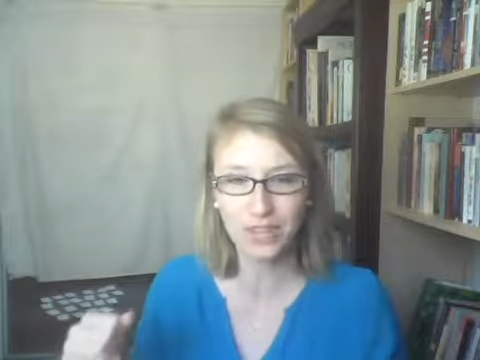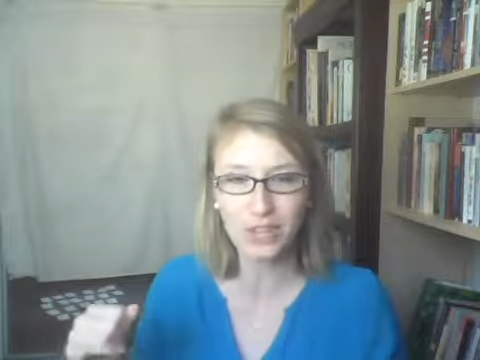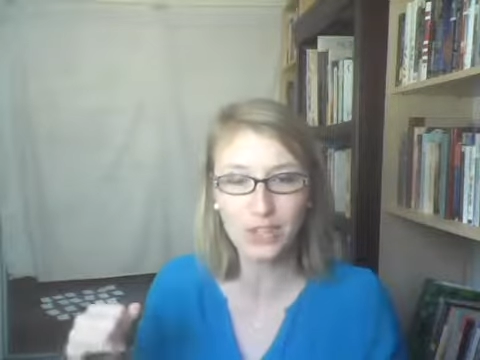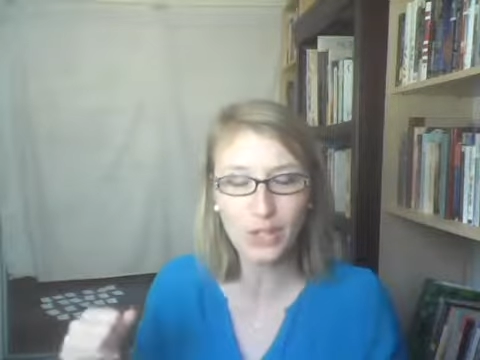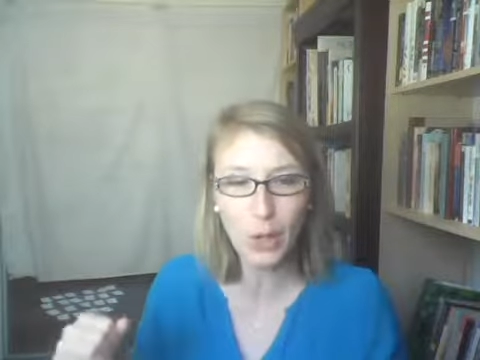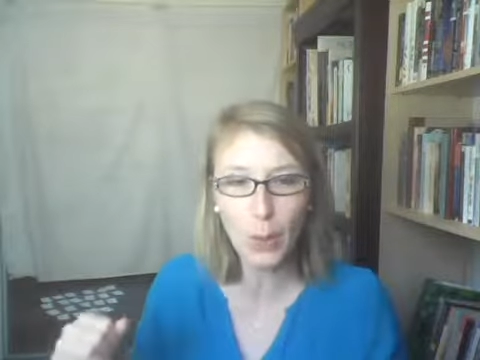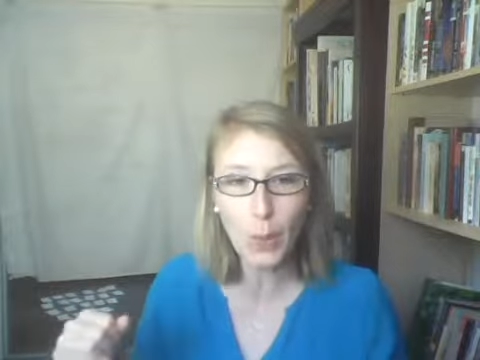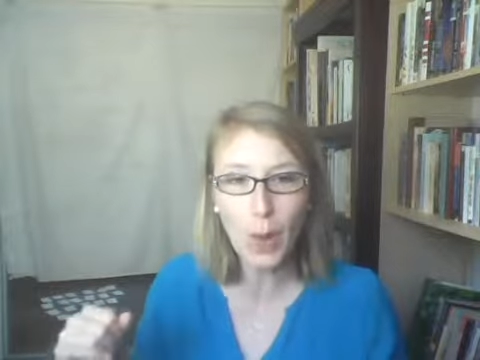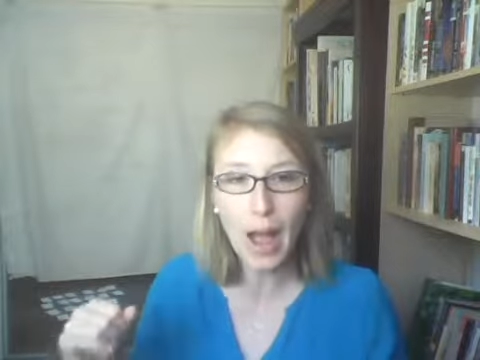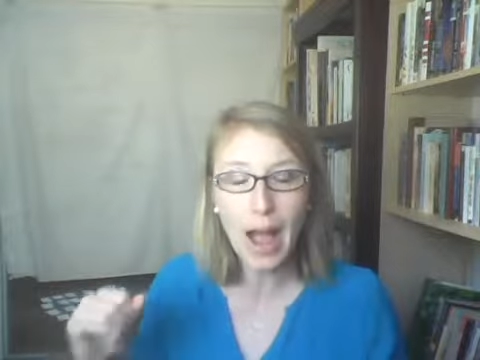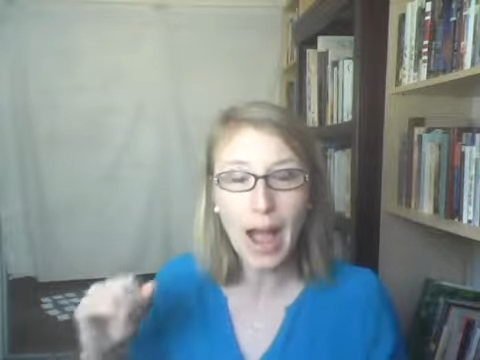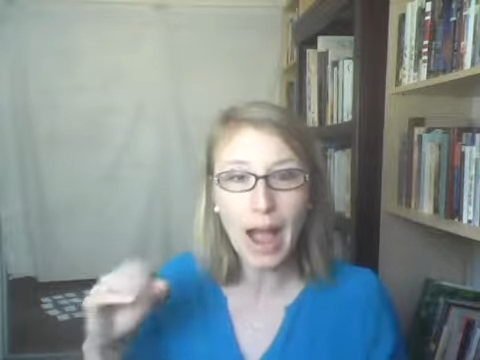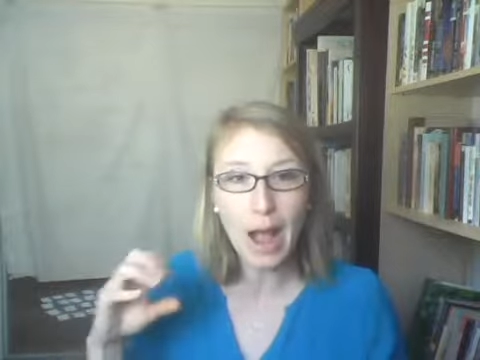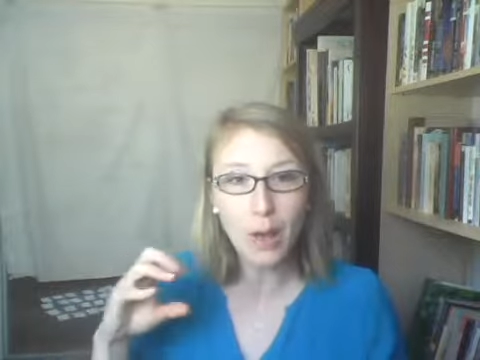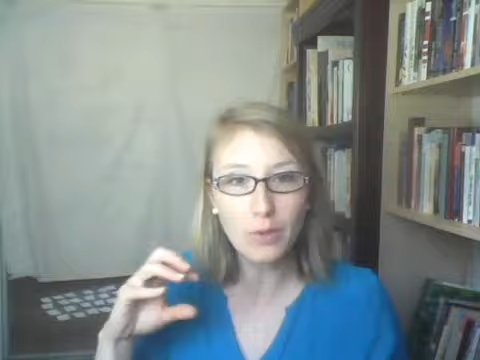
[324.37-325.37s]
So
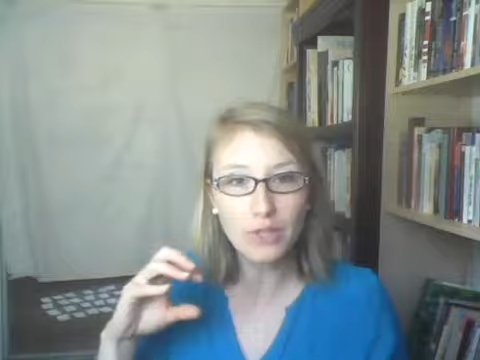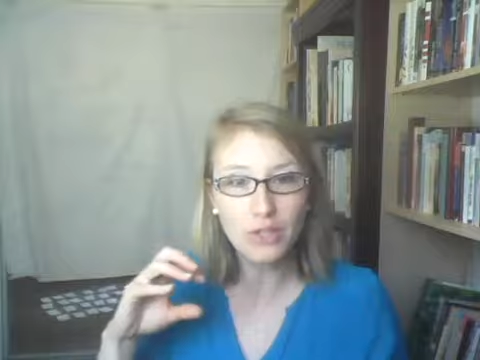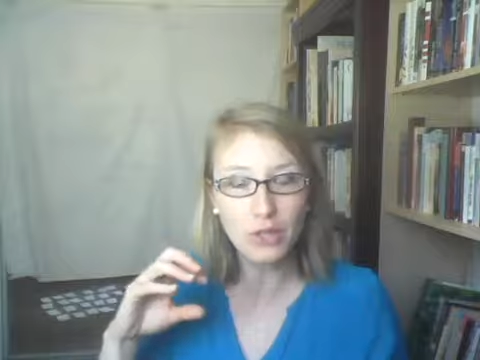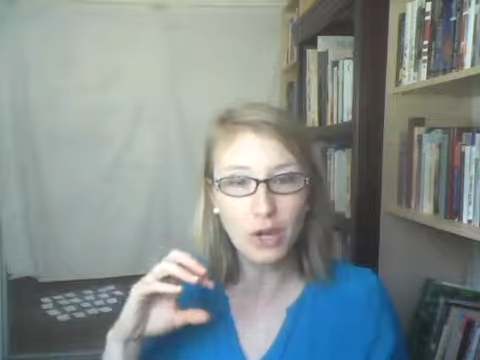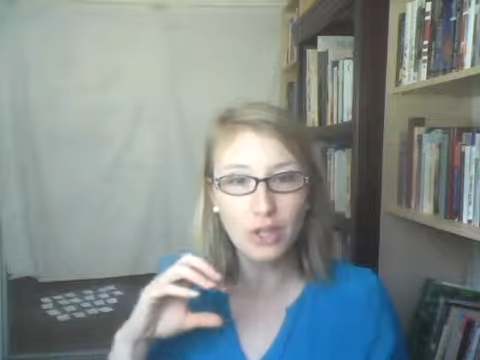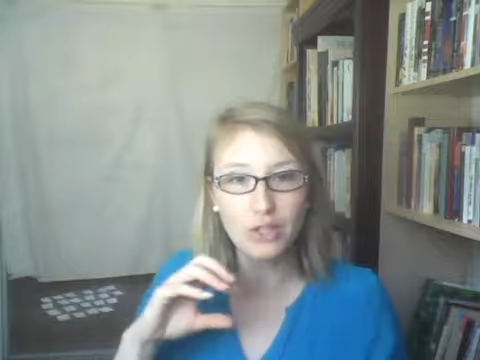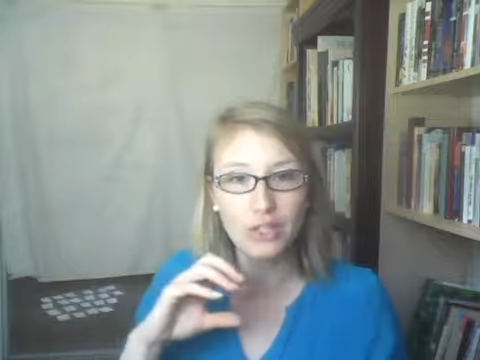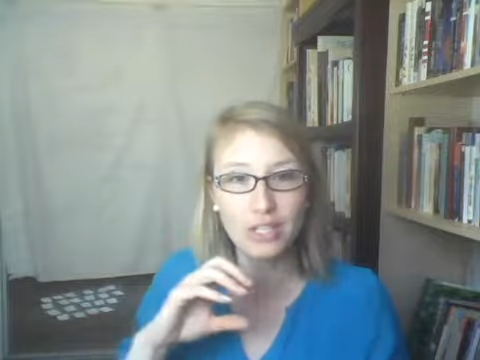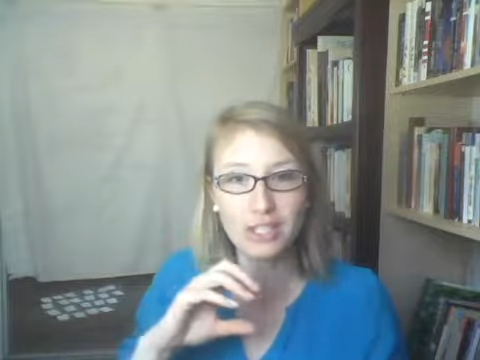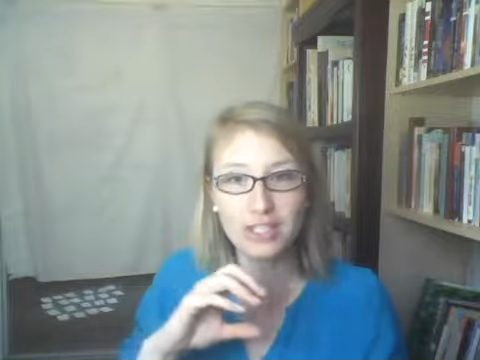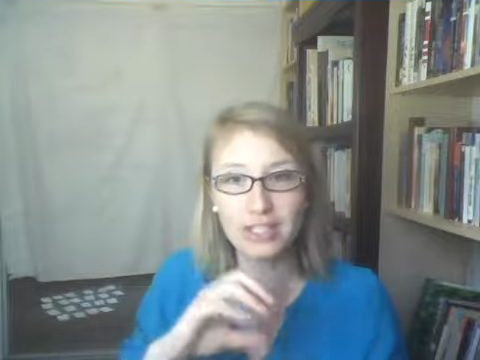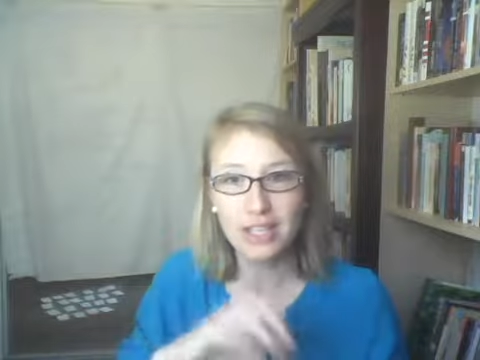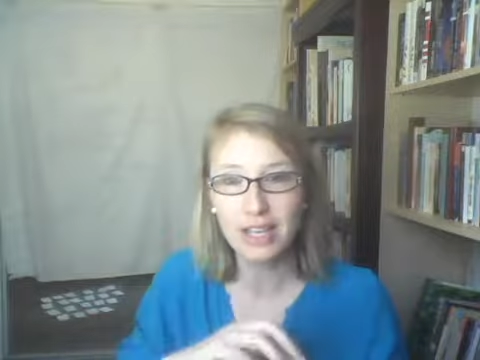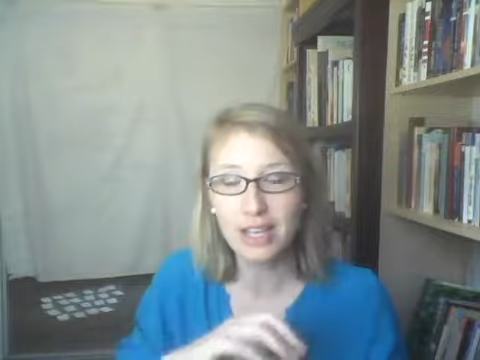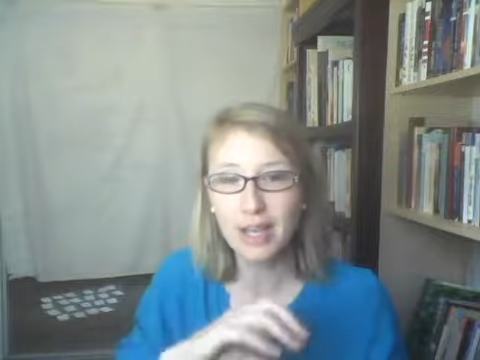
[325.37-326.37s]
I'll start
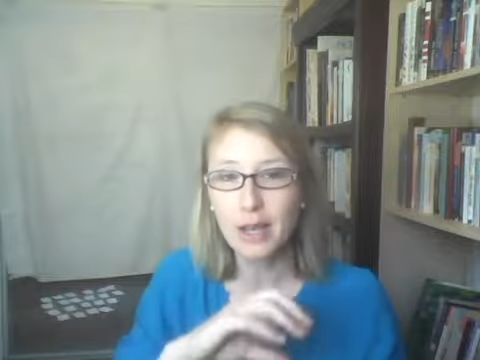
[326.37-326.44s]
just